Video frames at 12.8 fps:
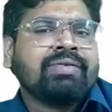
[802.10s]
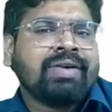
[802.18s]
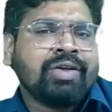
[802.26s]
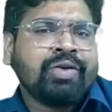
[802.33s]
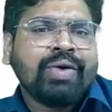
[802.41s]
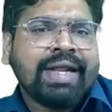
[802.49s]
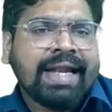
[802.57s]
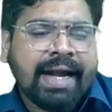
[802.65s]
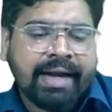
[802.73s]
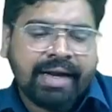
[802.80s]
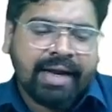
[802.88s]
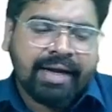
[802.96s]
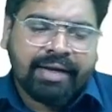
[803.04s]

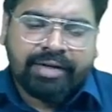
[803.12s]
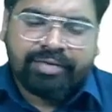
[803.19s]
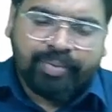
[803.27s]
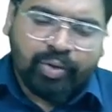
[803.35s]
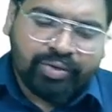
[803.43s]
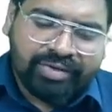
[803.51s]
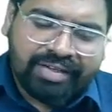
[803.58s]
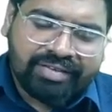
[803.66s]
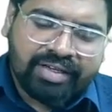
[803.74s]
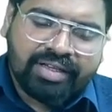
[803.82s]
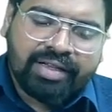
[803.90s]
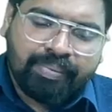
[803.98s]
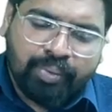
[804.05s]
unilateral, and it is mostly seen
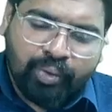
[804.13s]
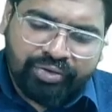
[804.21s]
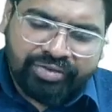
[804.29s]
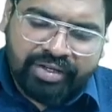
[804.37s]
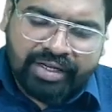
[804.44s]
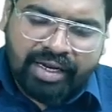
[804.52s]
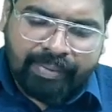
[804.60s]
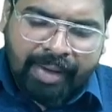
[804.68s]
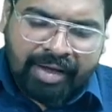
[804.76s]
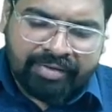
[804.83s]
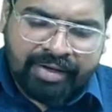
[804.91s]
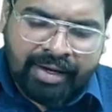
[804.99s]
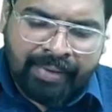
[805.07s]
in the posterior
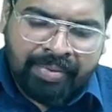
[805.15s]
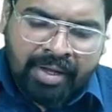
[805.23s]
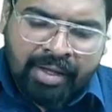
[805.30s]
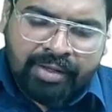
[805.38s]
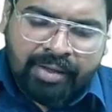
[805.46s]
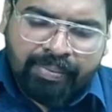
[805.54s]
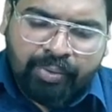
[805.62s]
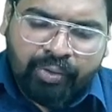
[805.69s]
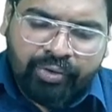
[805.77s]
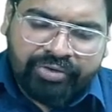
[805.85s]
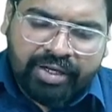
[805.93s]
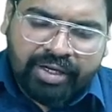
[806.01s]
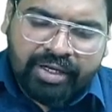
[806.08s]
maxilla. The
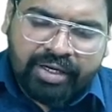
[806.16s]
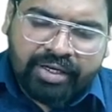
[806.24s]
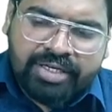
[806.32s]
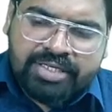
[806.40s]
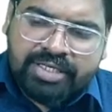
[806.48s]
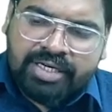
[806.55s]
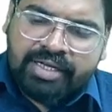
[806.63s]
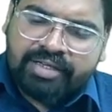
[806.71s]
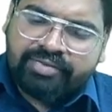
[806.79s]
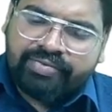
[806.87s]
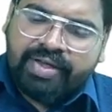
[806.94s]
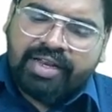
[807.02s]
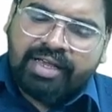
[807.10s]
posterior region is
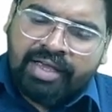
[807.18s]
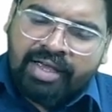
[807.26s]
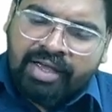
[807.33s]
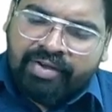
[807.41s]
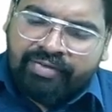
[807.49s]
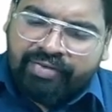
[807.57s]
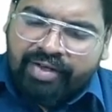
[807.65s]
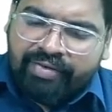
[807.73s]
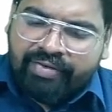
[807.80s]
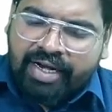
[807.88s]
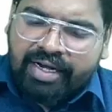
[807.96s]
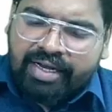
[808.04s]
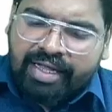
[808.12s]
very
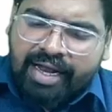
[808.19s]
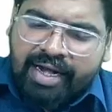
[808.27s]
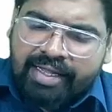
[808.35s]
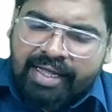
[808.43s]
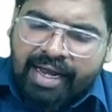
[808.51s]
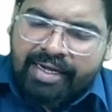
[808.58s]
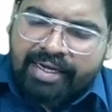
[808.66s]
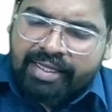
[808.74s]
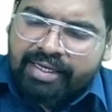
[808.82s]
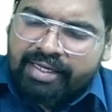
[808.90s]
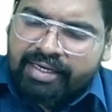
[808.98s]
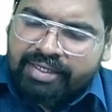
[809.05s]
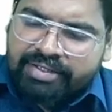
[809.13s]
favorite than the
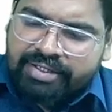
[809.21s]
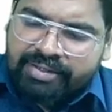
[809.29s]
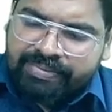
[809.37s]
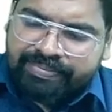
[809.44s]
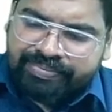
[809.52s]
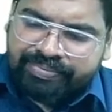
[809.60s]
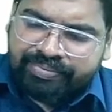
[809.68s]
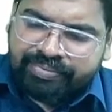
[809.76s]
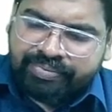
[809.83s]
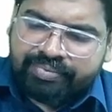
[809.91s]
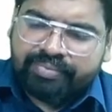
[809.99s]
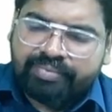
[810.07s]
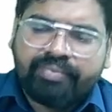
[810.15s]
anterior region.
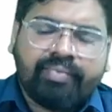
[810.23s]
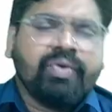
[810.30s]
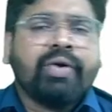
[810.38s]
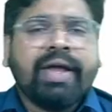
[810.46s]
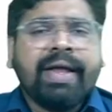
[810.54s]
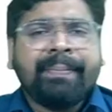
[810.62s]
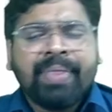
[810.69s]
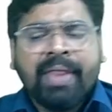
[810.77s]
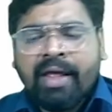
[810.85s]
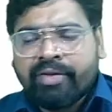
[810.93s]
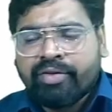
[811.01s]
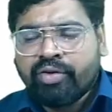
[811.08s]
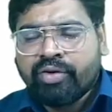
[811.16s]
Okay,
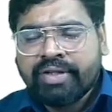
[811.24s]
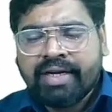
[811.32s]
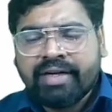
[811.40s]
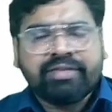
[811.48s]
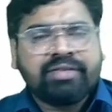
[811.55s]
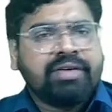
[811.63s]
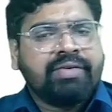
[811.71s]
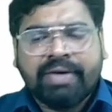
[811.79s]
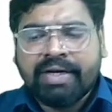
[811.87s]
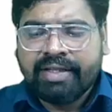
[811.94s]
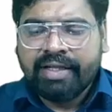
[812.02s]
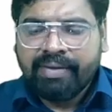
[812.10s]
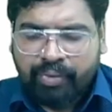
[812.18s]
so that is one
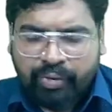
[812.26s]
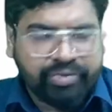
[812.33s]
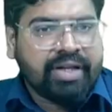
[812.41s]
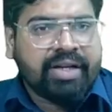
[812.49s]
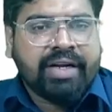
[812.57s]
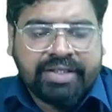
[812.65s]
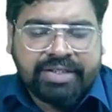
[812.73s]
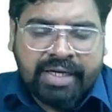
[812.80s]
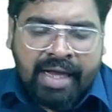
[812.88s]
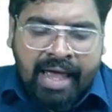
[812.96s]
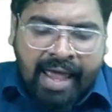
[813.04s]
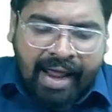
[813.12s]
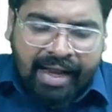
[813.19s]
thing, posterior
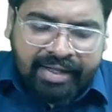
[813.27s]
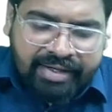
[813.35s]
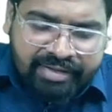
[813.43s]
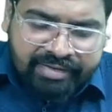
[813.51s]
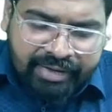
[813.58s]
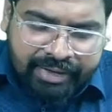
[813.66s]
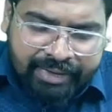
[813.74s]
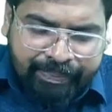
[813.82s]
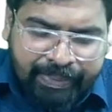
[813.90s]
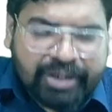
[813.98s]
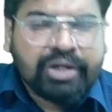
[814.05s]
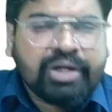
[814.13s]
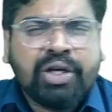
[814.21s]
region. And there is a
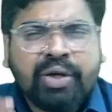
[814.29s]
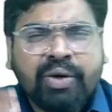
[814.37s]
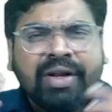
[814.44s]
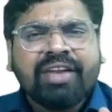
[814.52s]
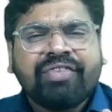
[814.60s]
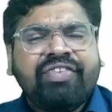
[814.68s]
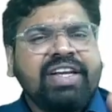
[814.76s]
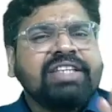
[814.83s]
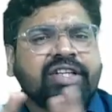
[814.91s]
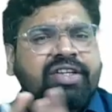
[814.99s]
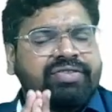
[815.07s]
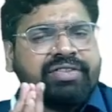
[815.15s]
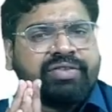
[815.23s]
particular feature
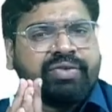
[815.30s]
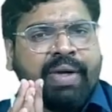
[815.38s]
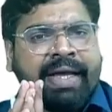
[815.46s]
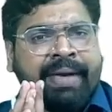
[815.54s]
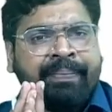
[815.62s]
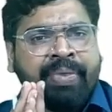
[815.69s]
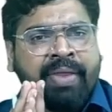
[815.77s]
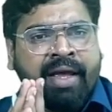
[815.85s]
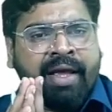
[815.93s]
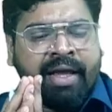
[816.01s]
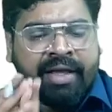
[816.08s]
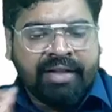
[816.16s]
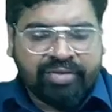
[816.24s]
of this swelling.
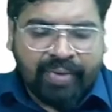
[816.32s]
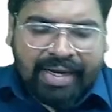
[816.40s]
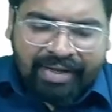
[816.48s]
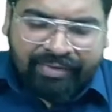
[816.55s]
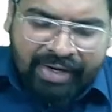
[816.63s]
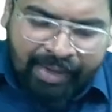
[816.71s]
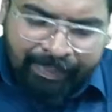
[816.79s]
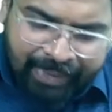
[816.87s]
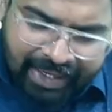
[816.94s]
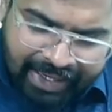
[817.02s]
The swelling will appear